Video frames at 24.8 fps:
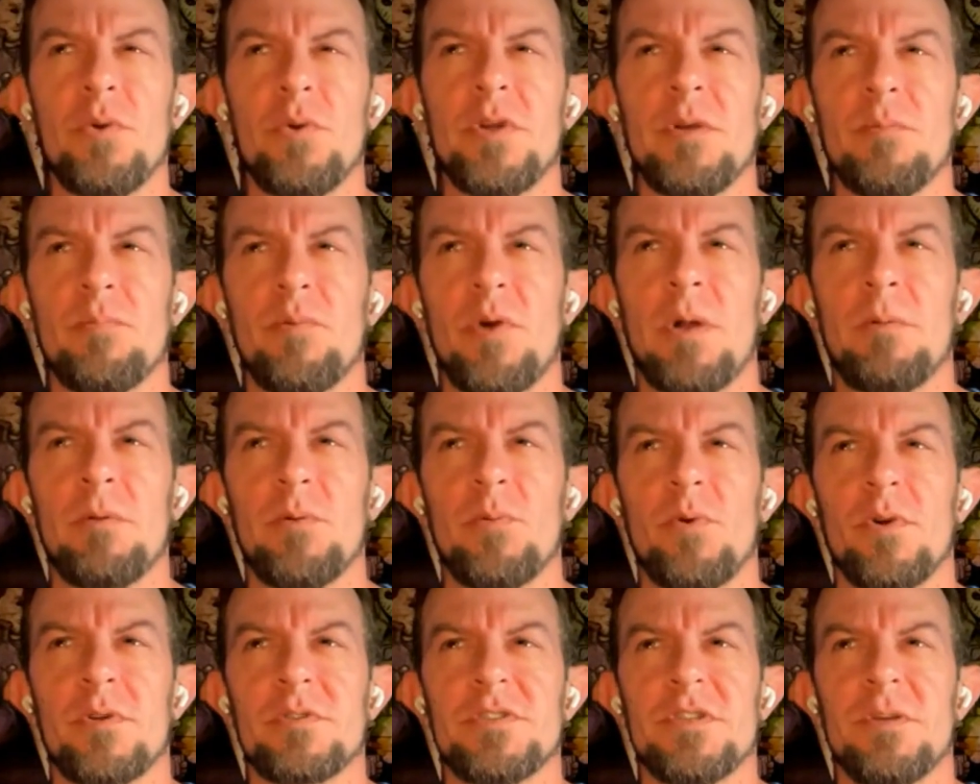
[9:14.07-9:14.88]
We could probably
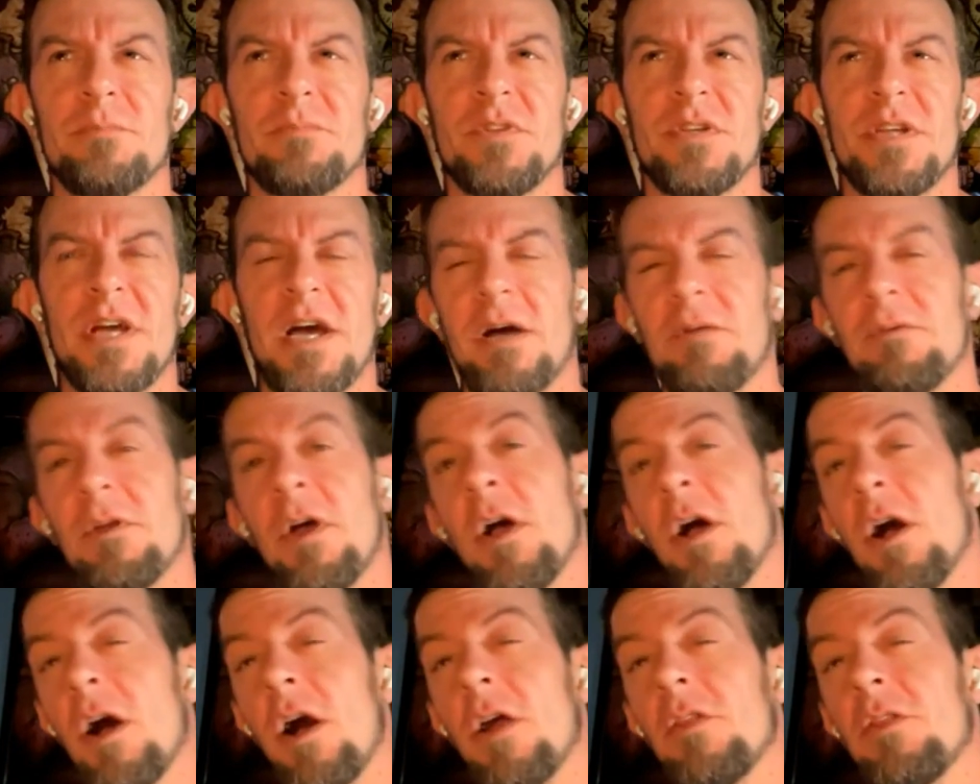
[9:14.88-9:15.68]
work something out.
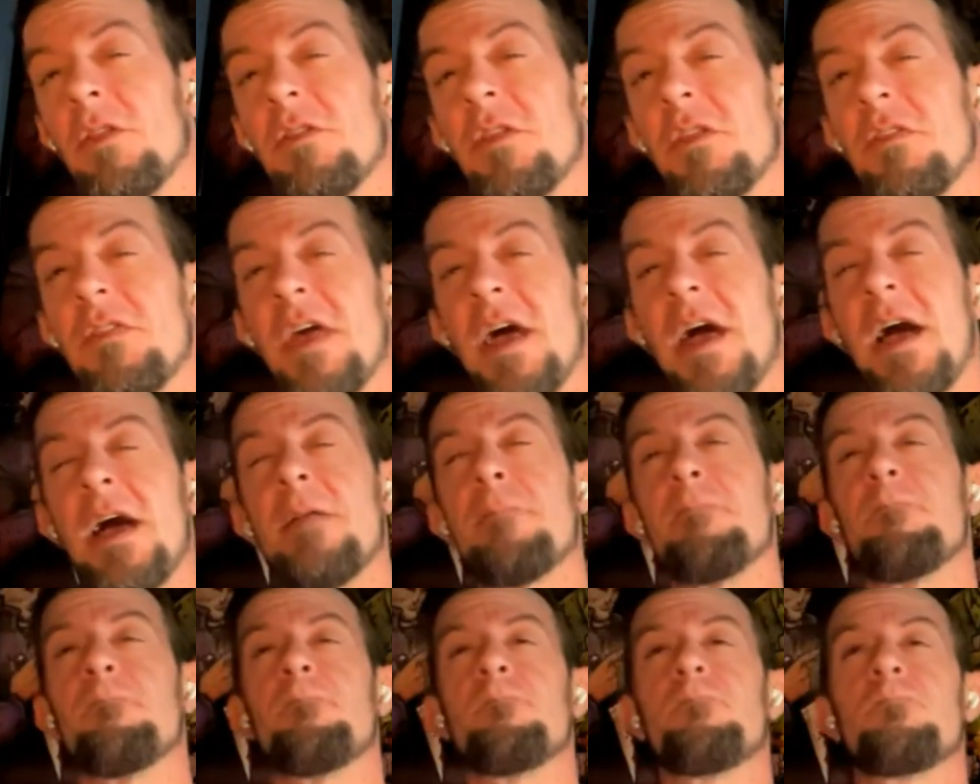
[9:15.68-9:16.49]
Other than
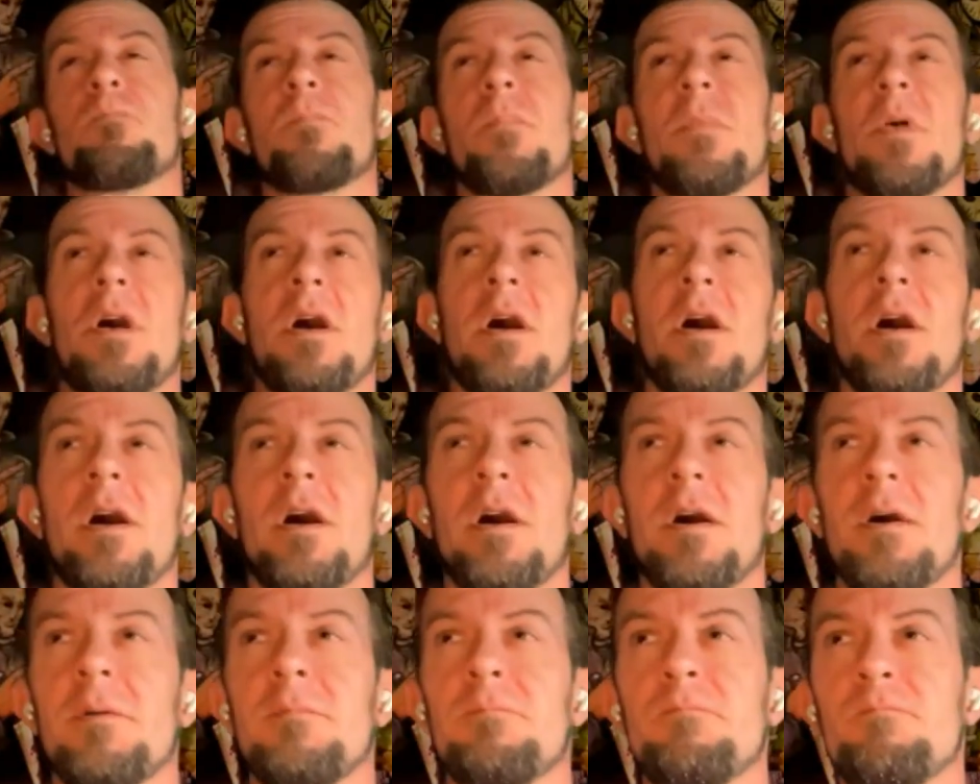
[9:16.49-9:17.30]
that,
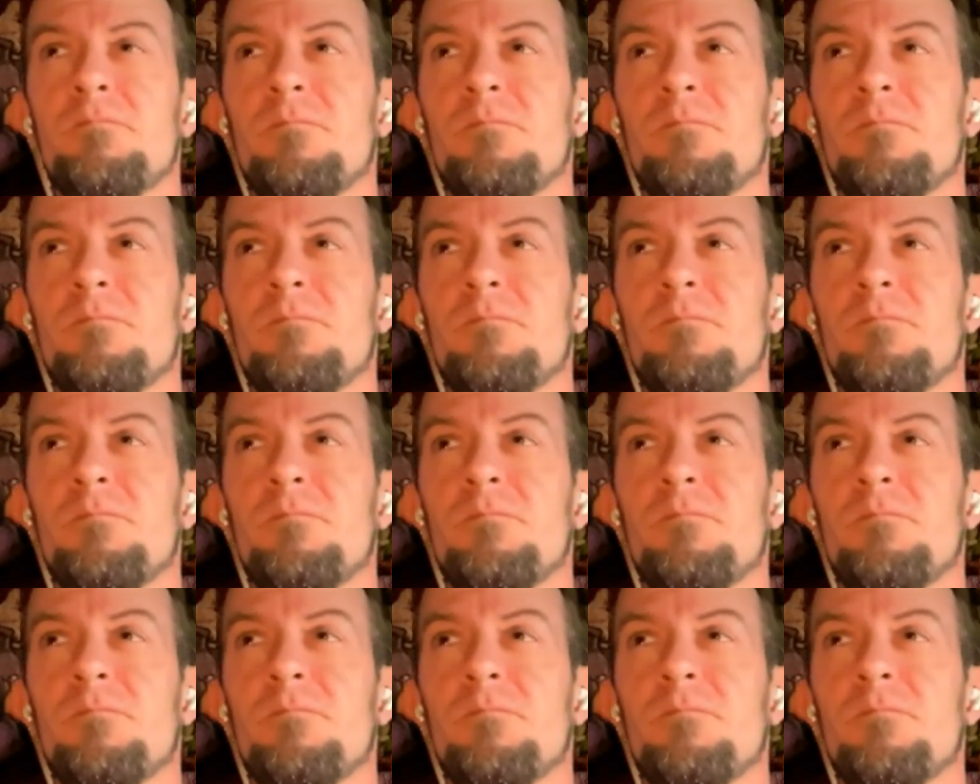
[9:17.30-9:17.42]
uh,